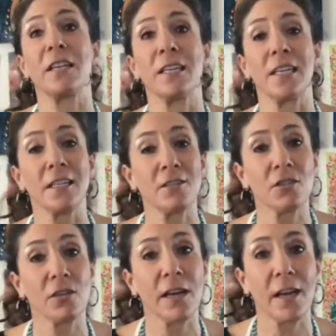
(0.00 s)
and
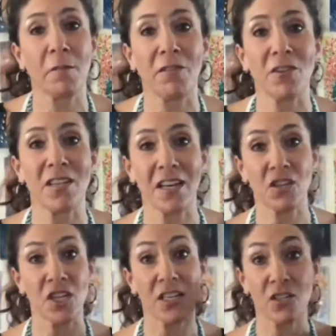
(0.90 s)
Instagram if there's any
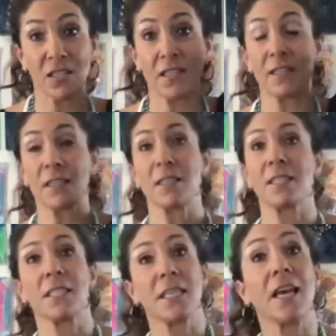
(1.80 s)
changes to this
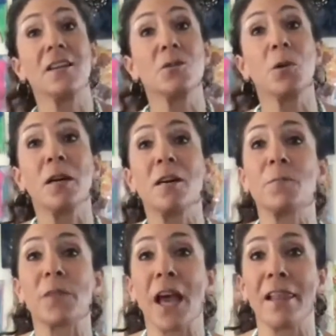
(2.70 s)

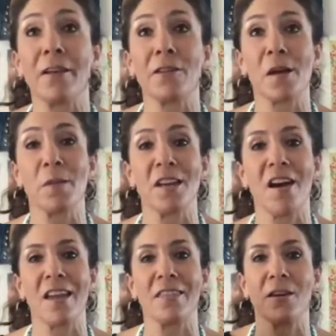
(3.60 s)
schedule. I love coming
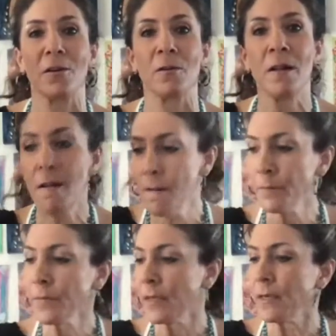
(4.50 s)
on though,
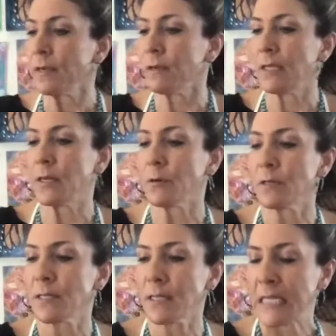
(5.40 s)

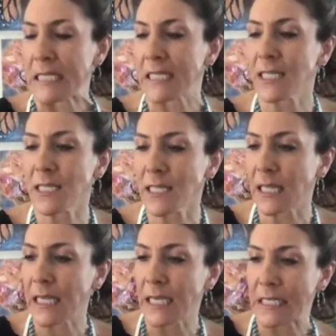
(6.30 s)
as
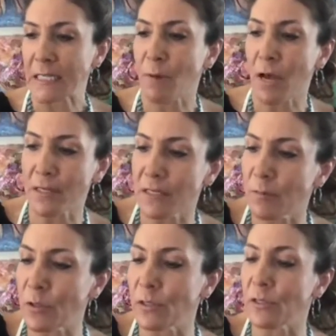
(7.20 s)
consistently as
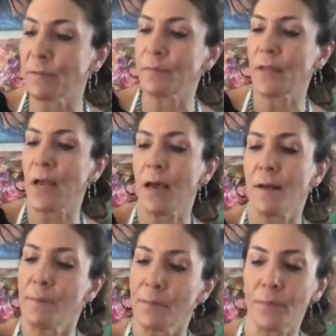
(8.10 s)
possible,
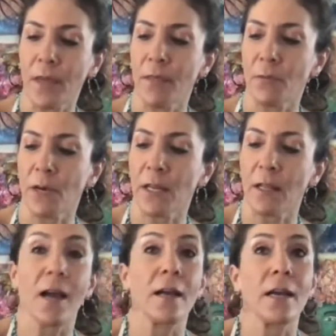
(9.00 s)
3
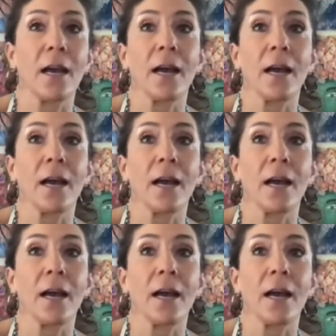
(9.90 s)
o'clock